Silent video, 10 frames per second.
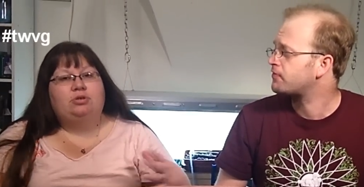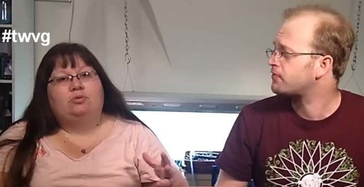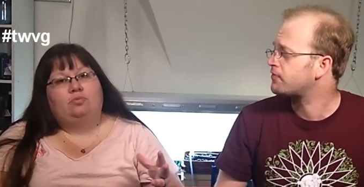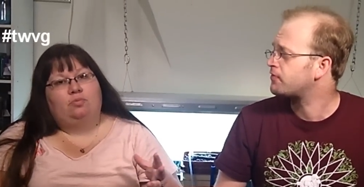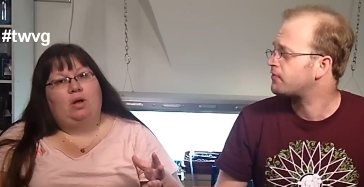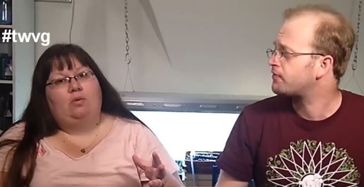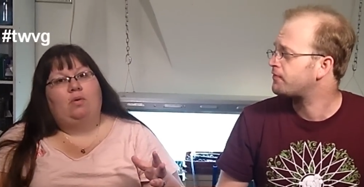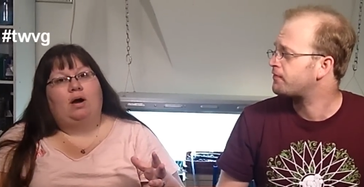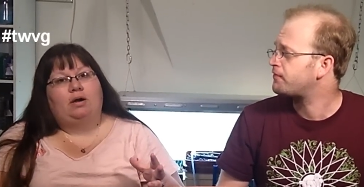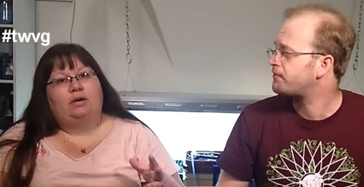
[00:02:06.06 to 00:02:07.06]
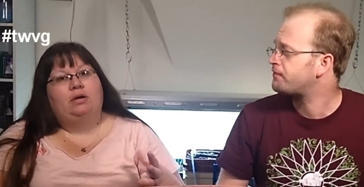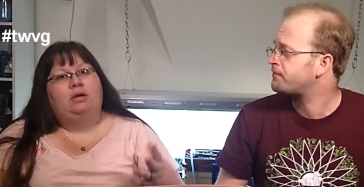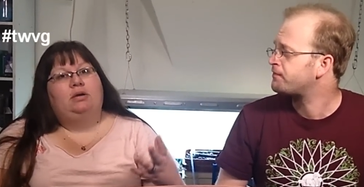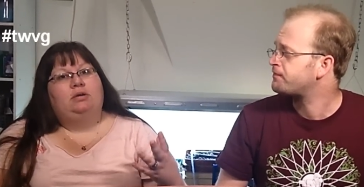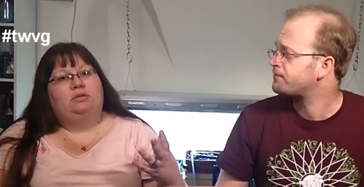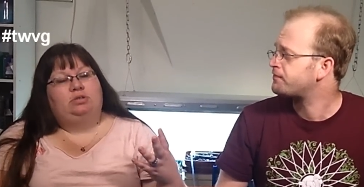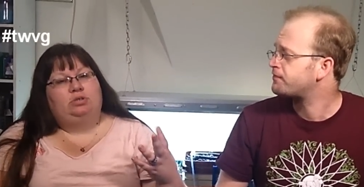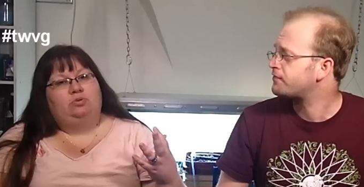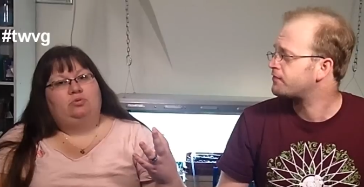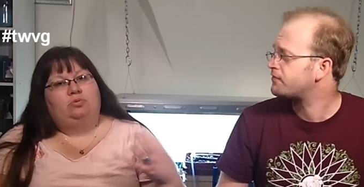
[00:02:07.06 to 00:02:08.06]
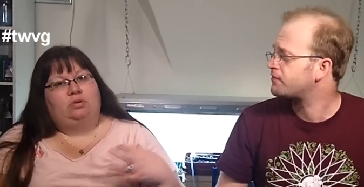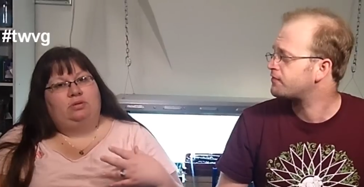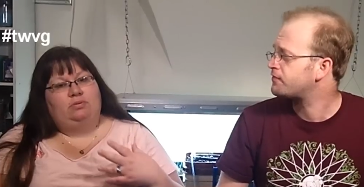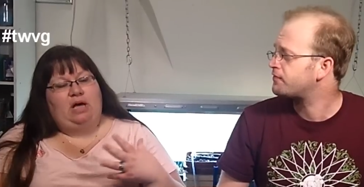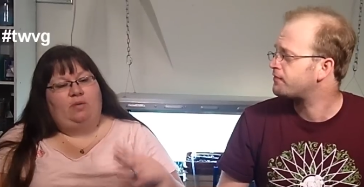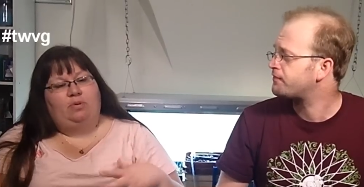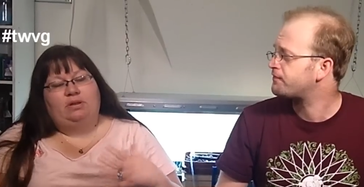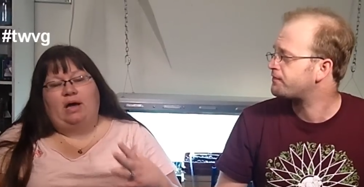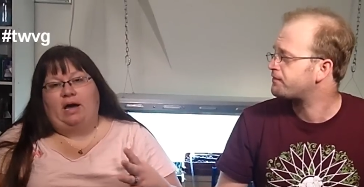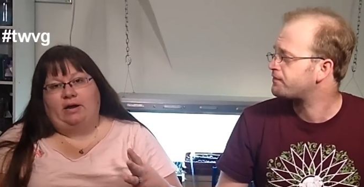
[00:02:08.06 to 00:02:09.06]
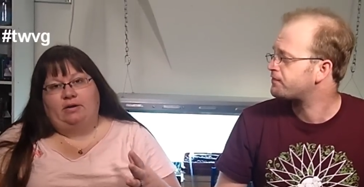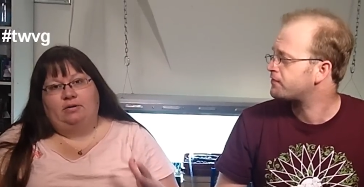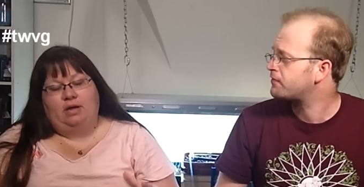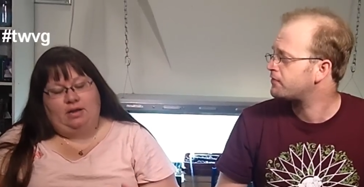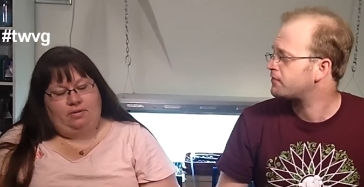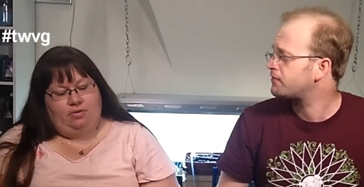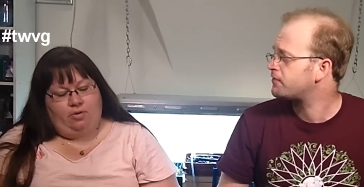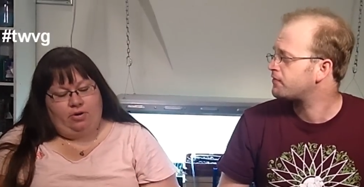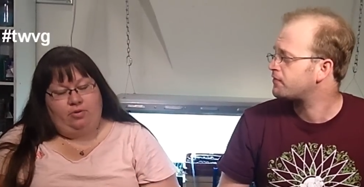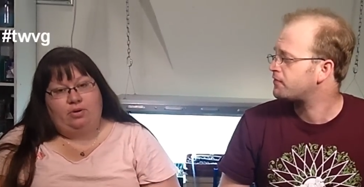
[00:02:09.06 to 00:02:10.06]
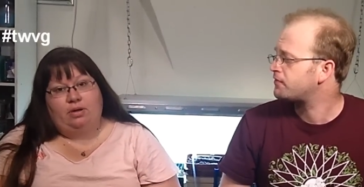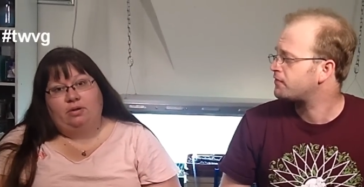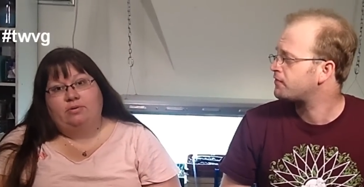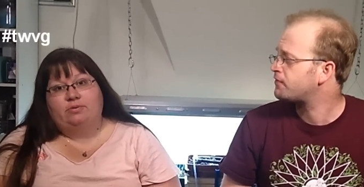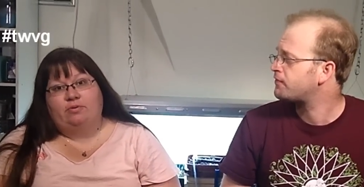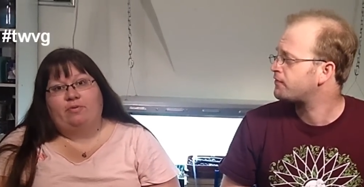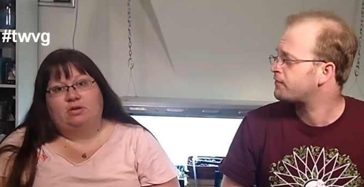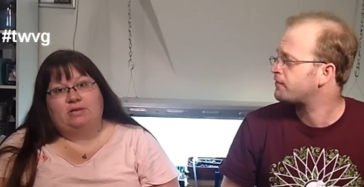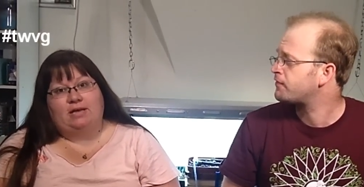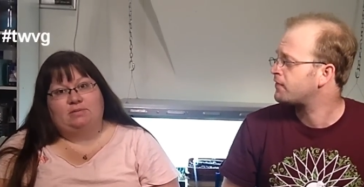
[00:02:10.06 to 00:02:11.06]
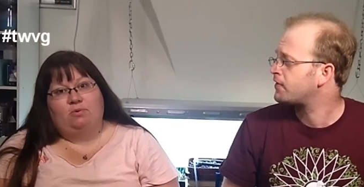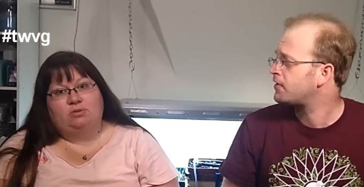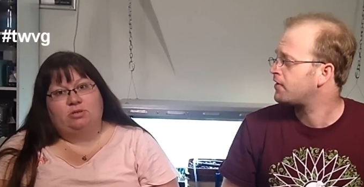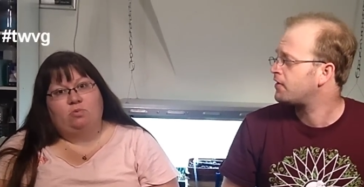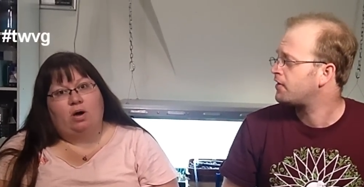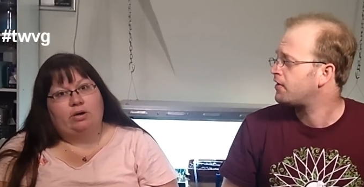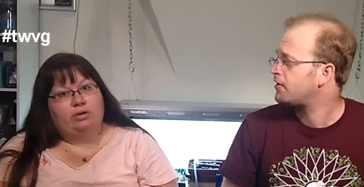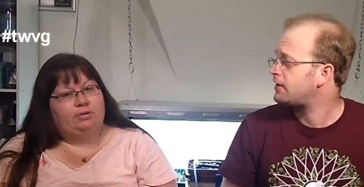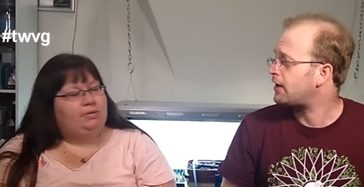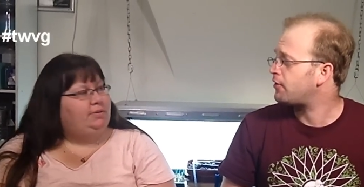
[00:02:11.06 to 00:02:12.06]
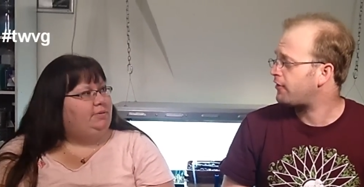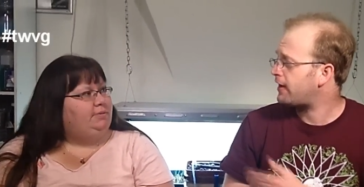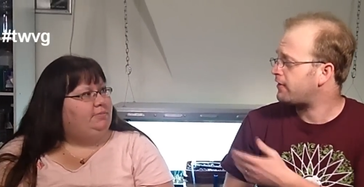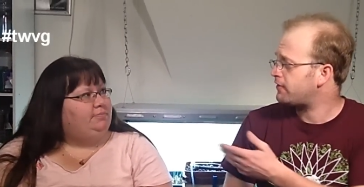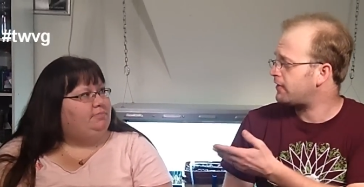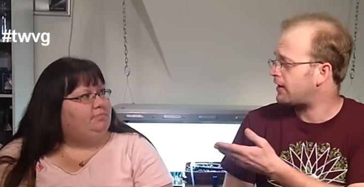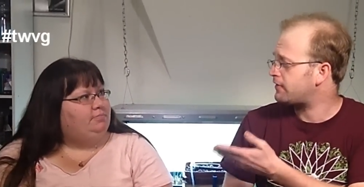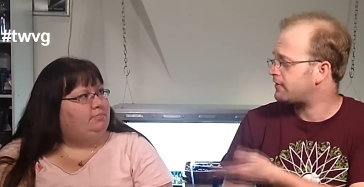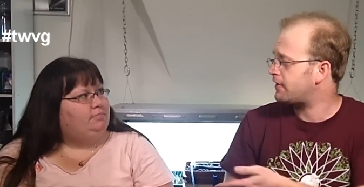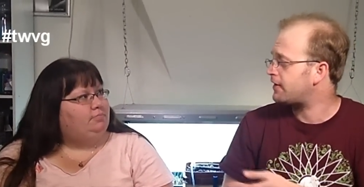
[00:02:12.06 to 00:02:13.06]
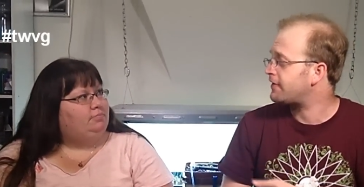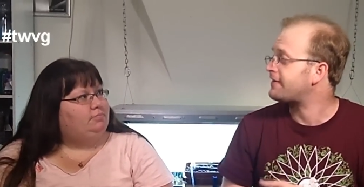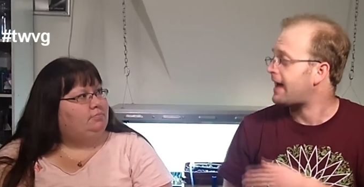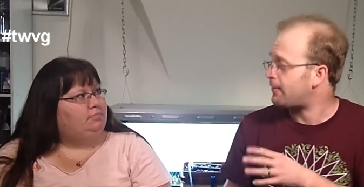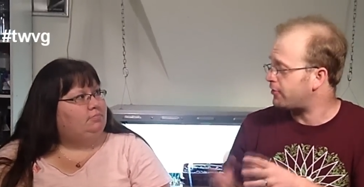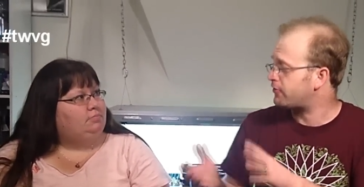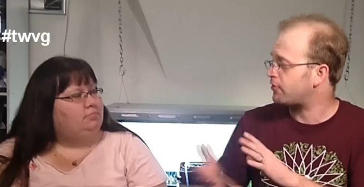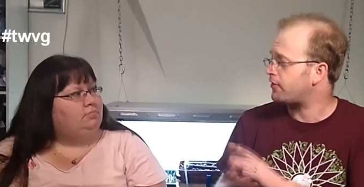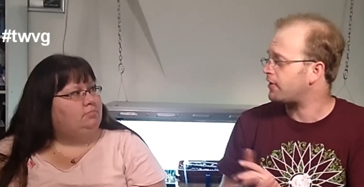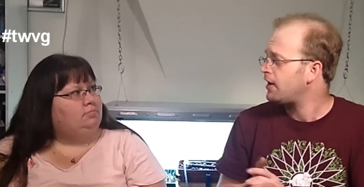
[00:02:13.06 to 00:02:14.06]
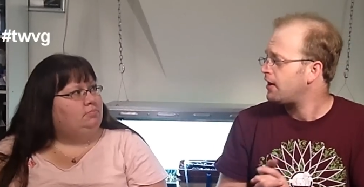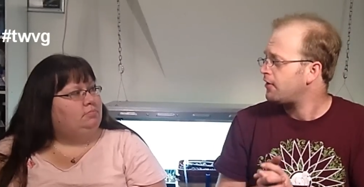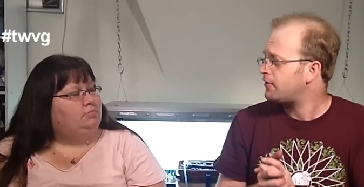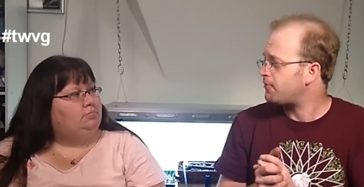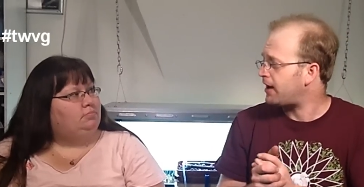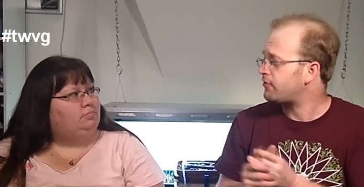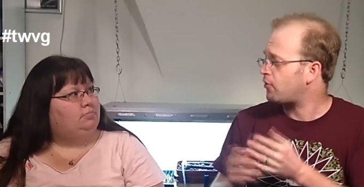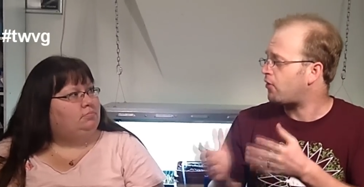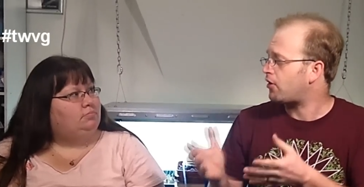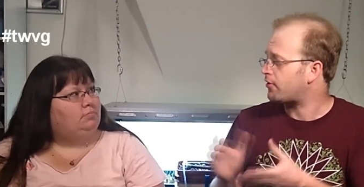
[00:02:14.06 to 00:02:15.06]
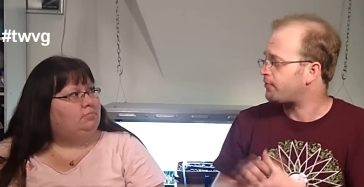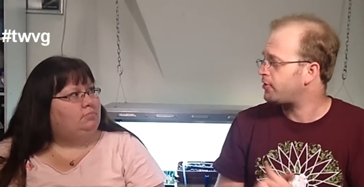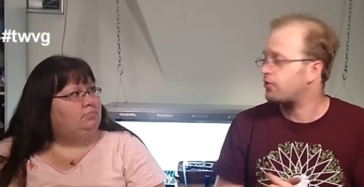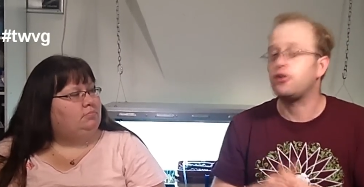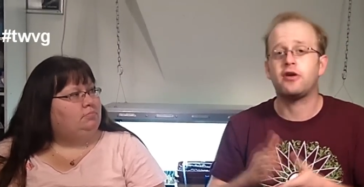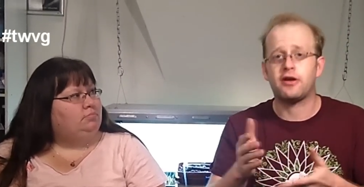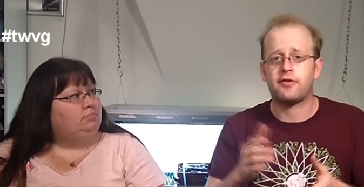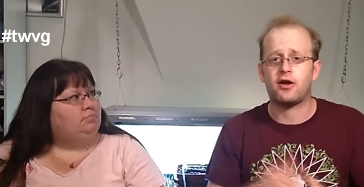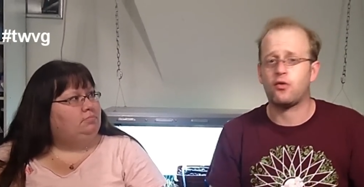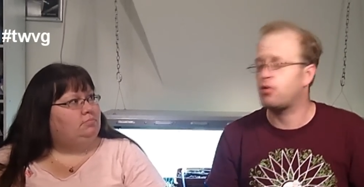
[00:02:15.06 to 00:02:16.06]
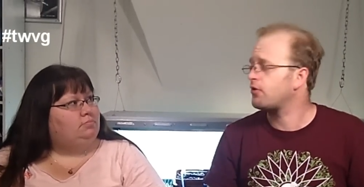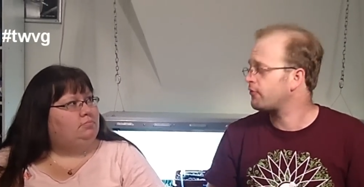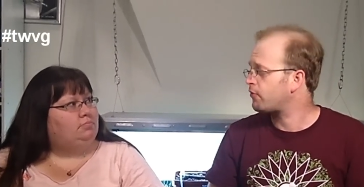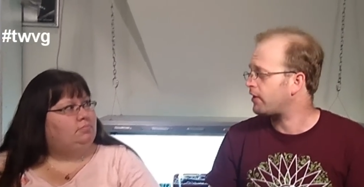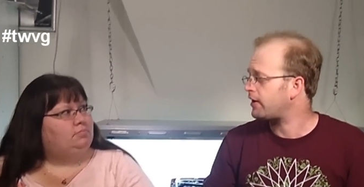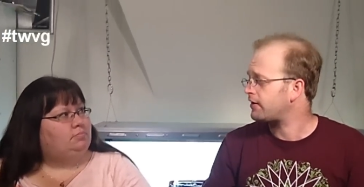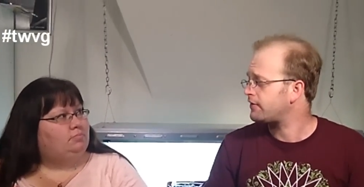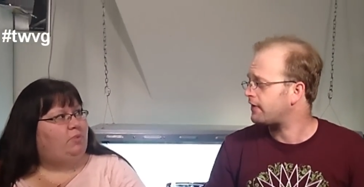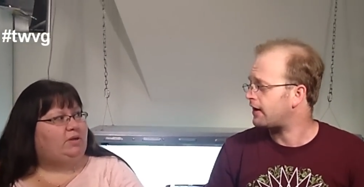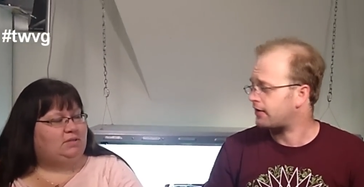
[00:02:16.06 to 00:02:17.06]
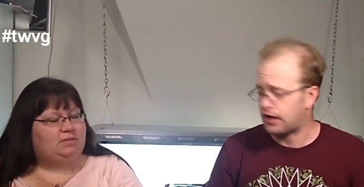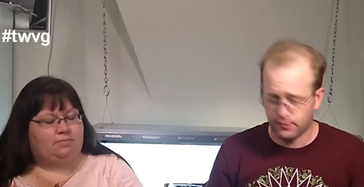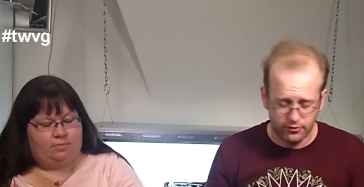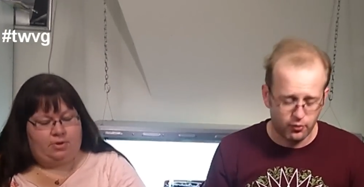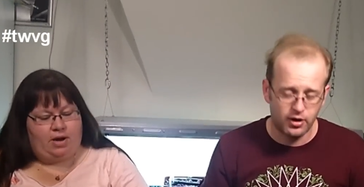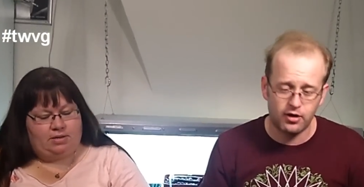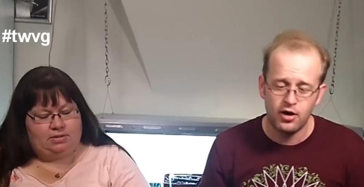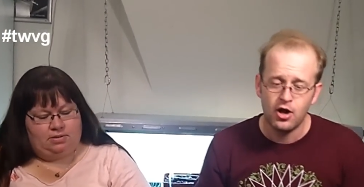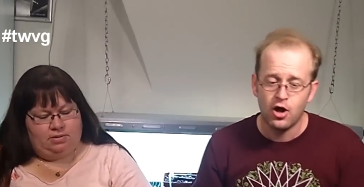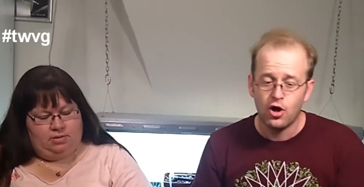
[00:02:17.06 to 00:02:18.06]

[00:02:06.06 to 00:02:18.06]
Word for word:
Speaker 1: to your well water to help with the iron, and or you can use reverse osmosis water.
Speaker 2: Now, with that that uh, the tablets or the to make the water pure, you can get that at wormsway.com as well.